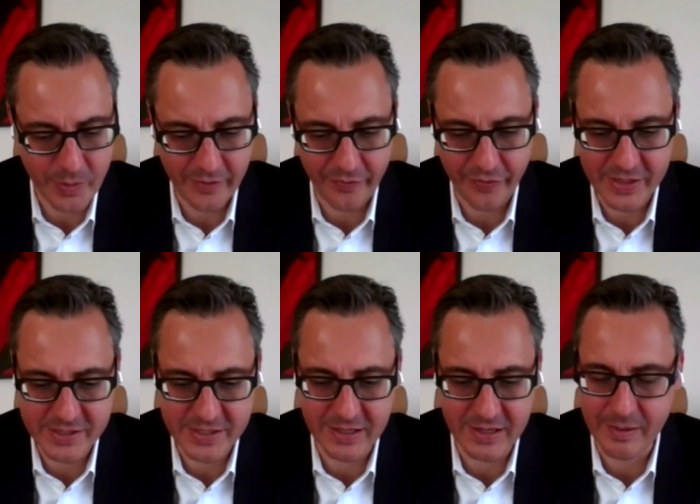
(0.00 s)
we are
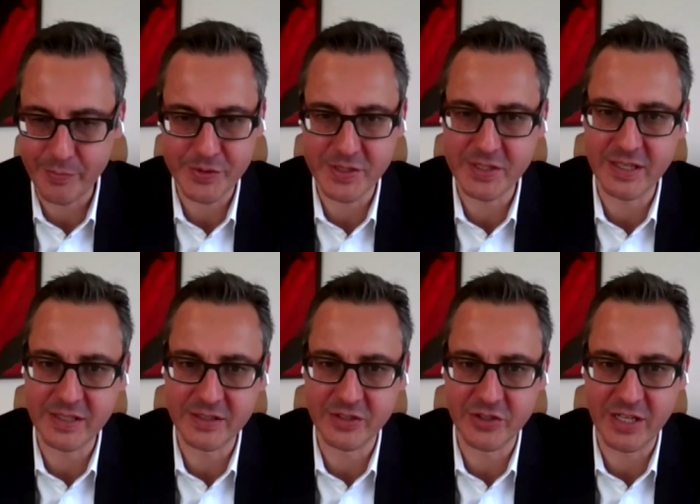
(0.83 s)
facing an
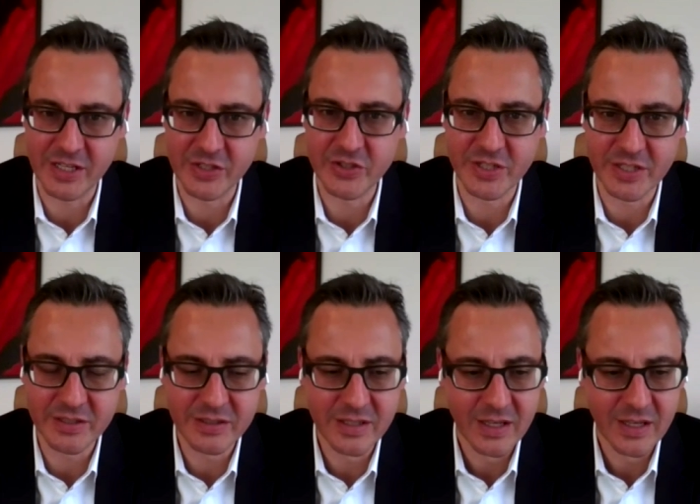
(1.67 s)
unprecedented challenge
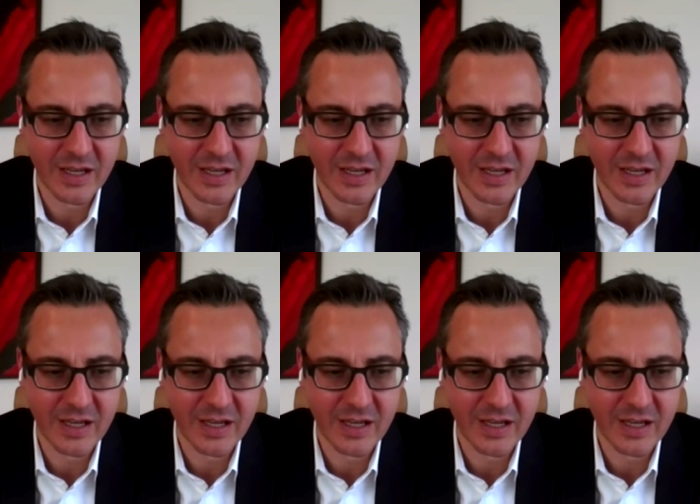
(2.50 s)
here